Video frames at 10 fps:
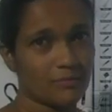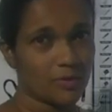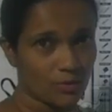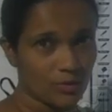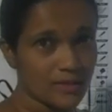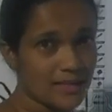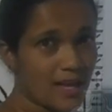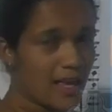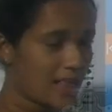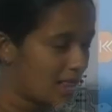because
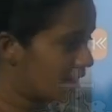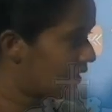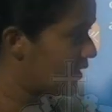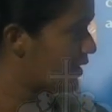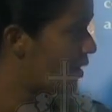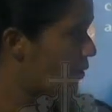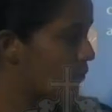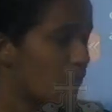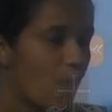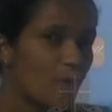the
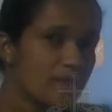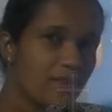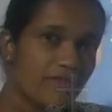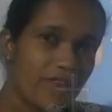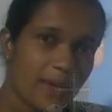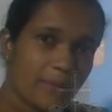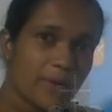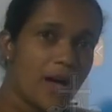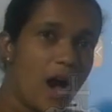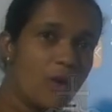water
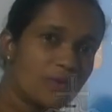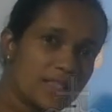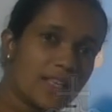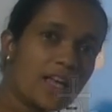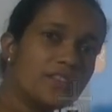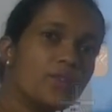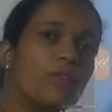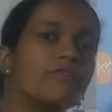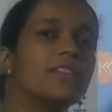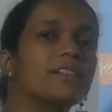vapor outside
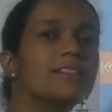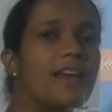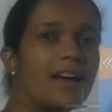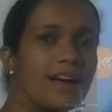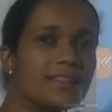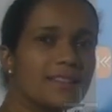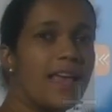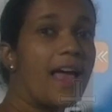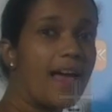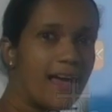of the glass
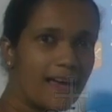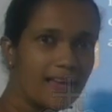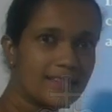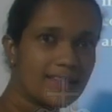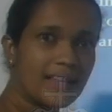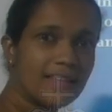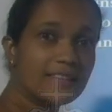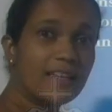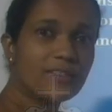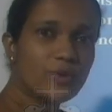has
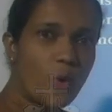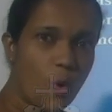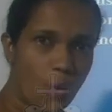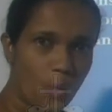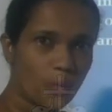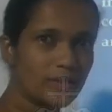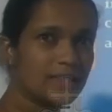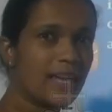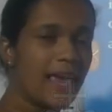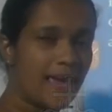get cold,
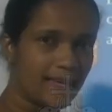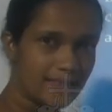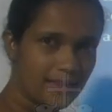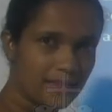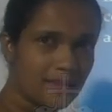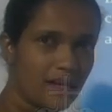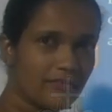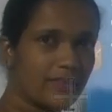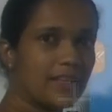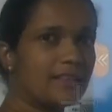and then
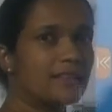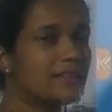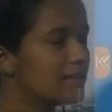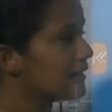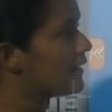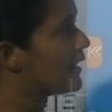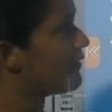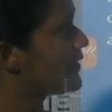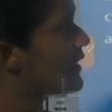after